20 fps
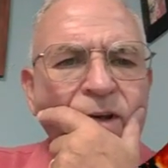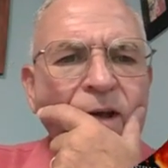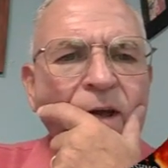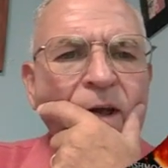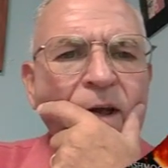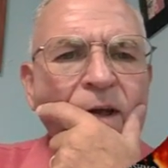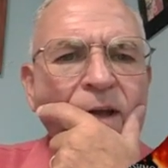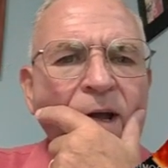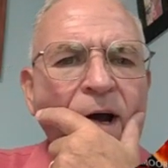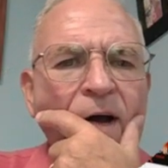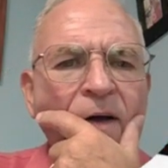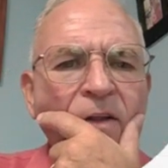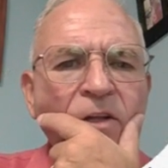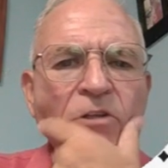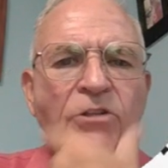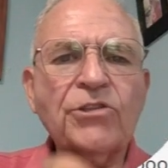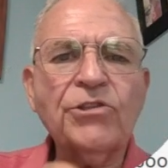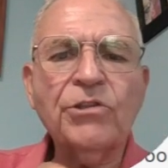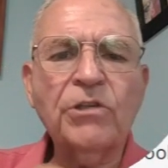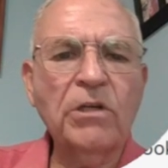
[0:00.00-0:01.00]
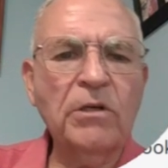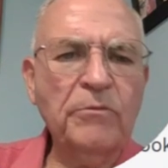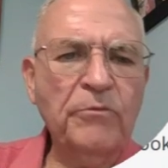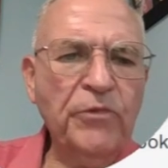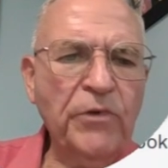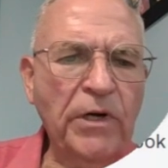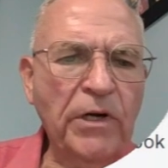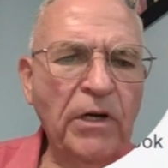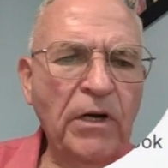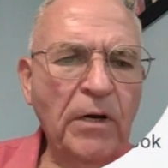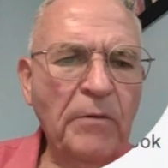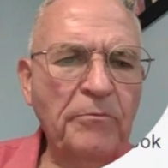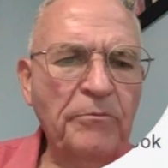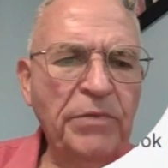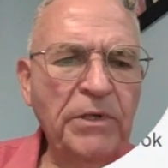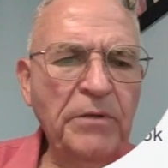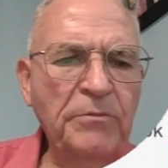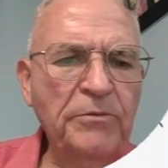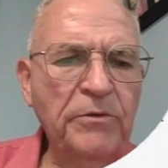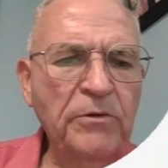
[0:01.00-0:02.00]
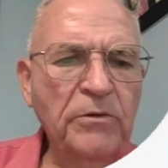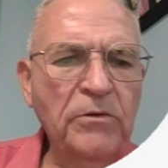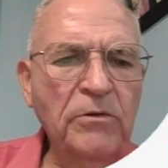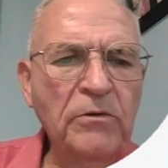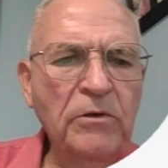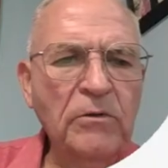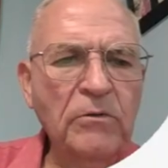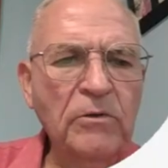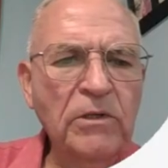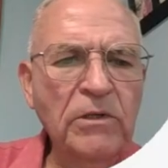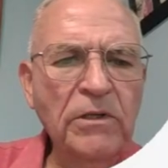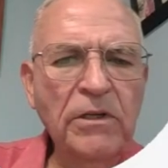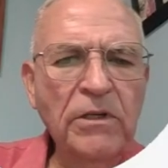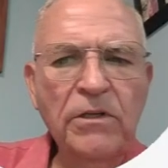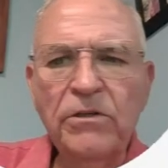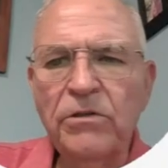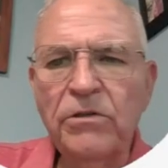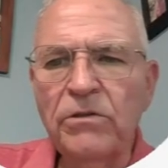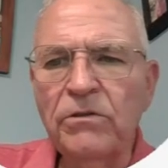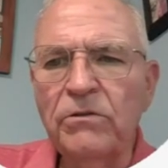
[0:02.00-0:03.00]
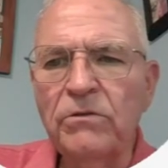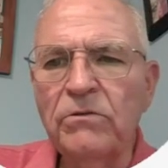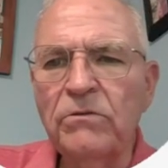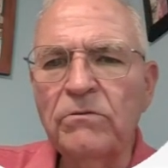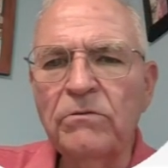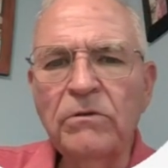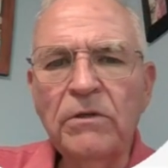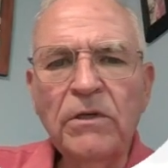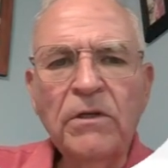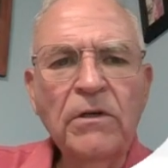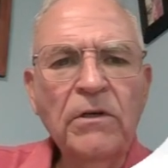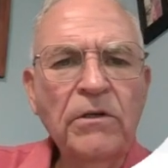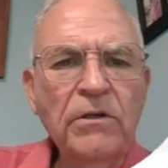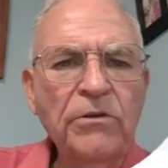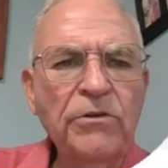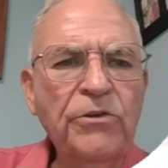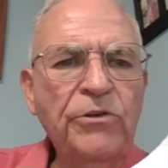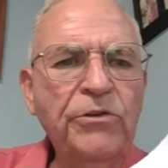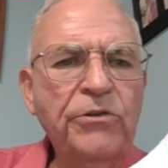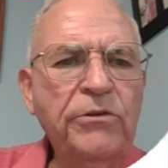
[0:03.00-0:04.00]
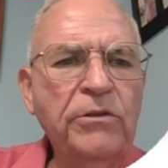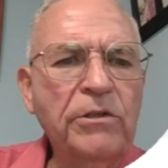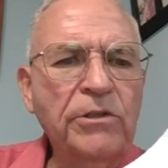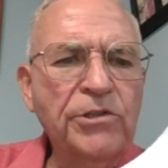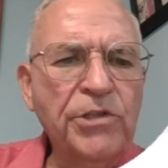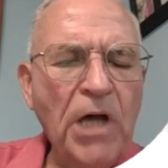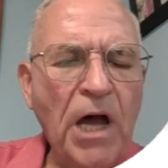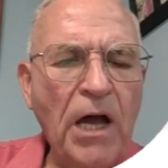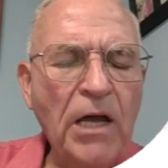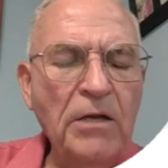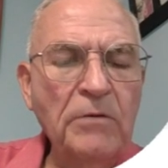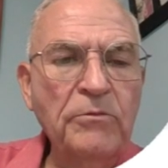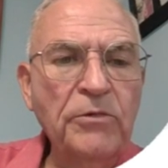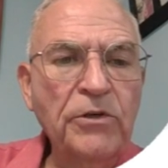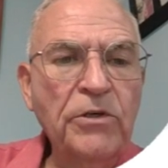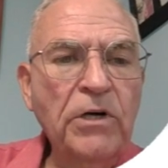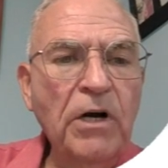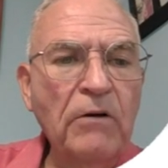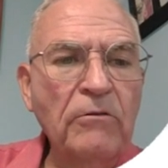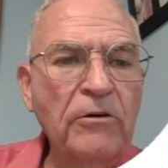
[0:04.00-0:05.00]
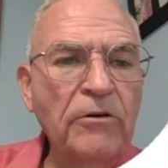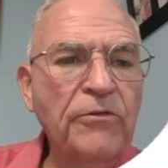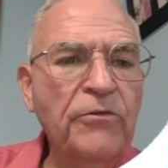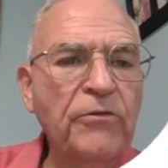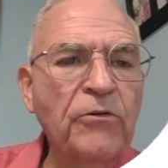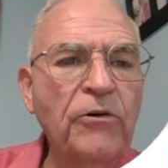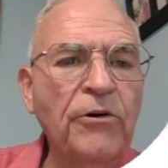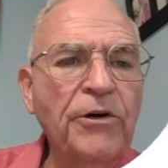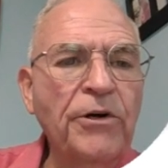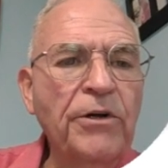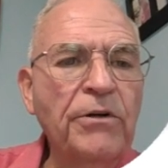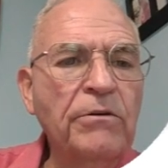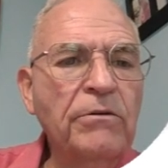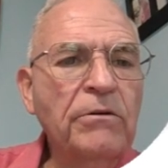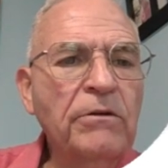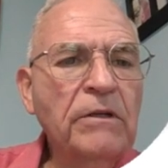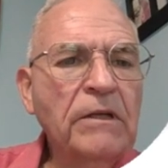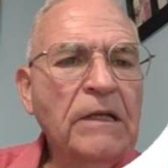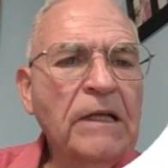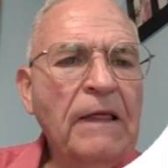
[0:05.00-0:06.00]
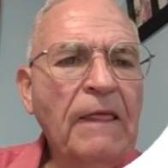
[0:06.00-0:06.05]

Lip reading: And now this is going to bring up people who are willing to design a book cover for you.